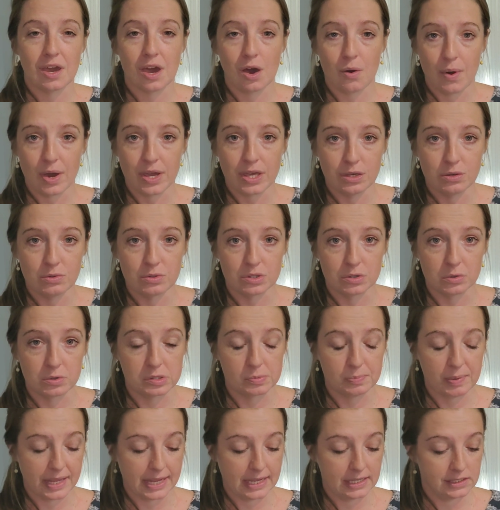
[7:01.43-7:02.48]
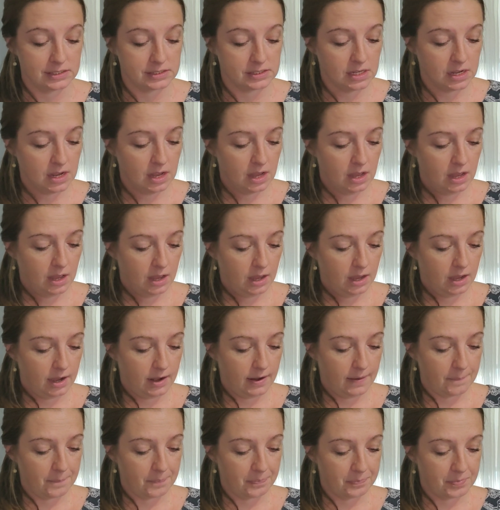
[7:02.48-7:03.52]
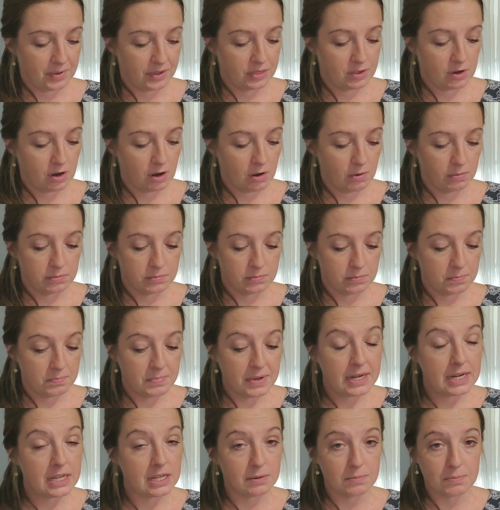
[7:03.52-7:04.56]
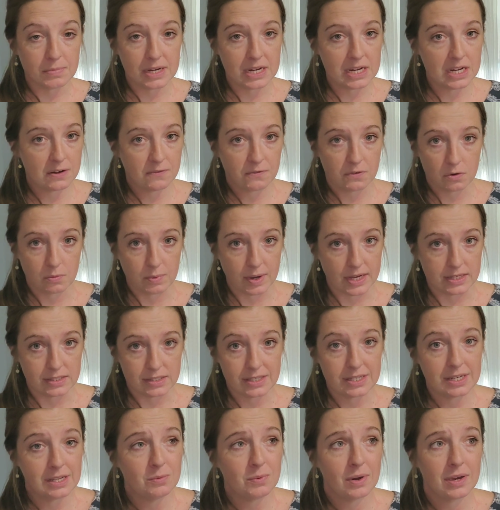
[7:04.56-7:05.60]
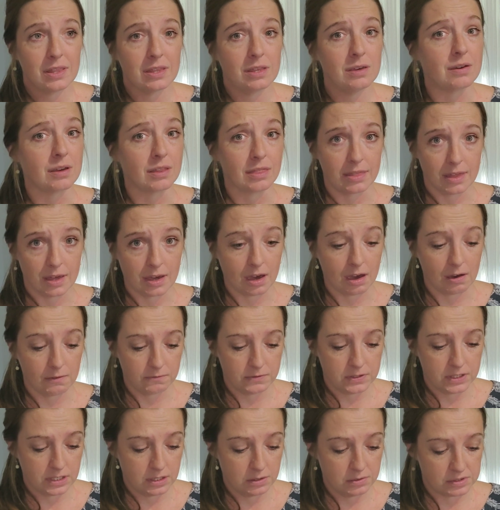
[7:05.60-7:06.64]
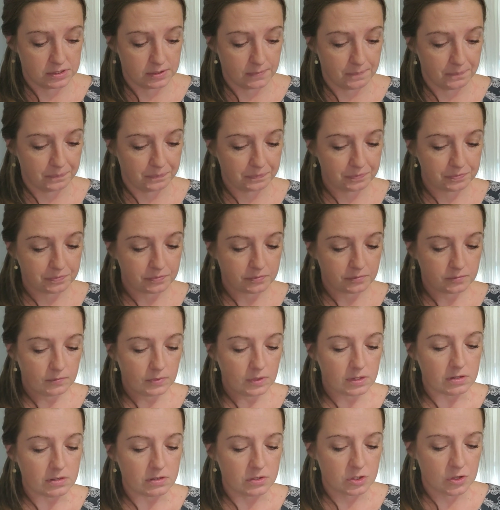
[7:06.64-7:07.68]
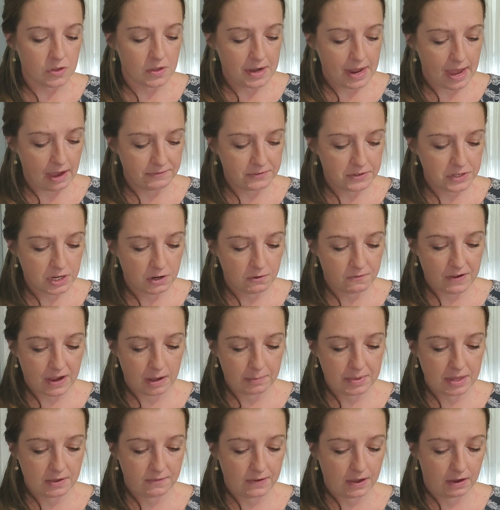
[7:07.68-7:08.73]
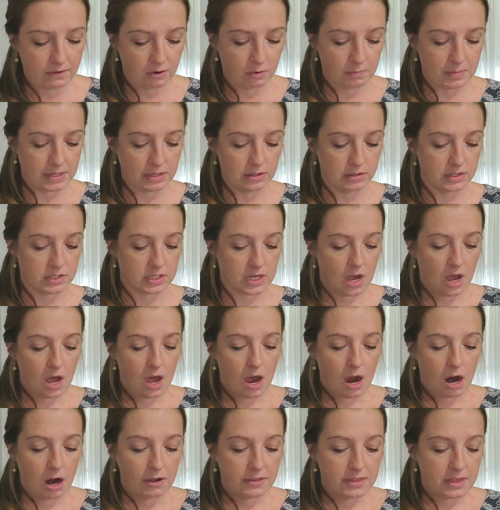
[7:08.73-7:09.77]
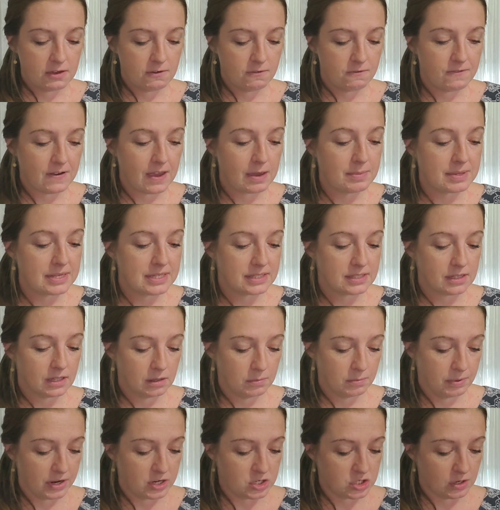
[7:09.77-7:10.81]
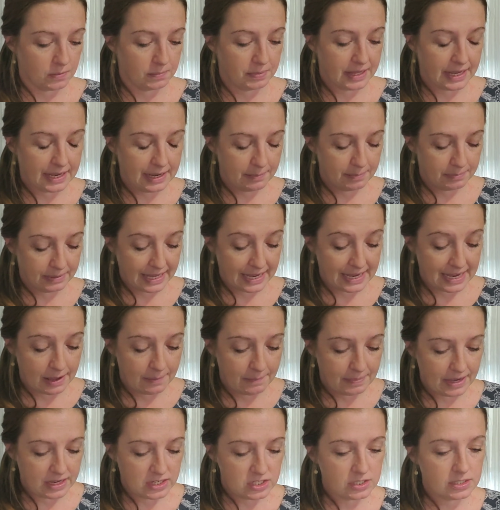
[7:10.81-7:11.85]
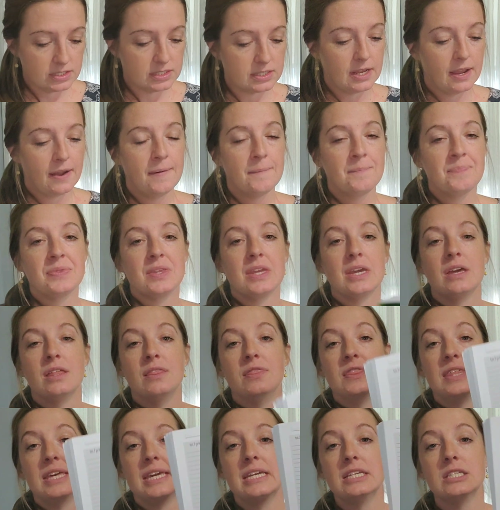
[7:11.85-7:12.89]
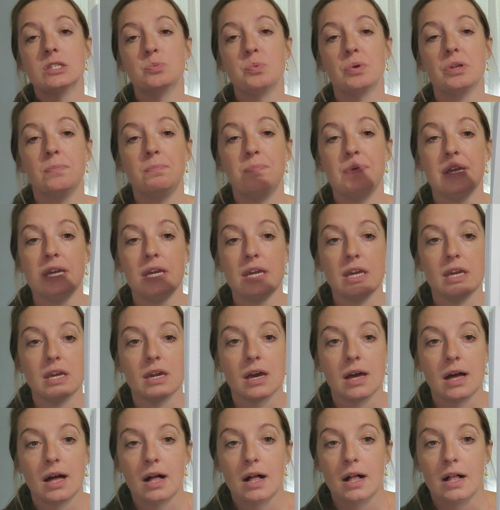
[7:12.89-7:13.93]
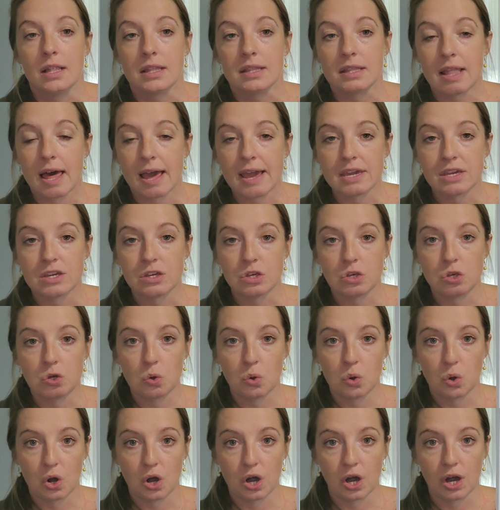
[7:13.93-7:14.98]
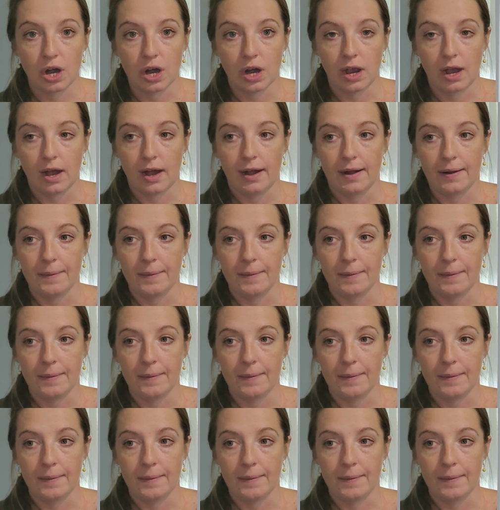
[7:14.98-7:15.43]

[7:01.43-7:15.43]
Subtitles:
how I use those plans. But there are many, many different ways, any way that you can think of to use them. So then after your family favorite meals are the family celebration planning pages. And these would be like your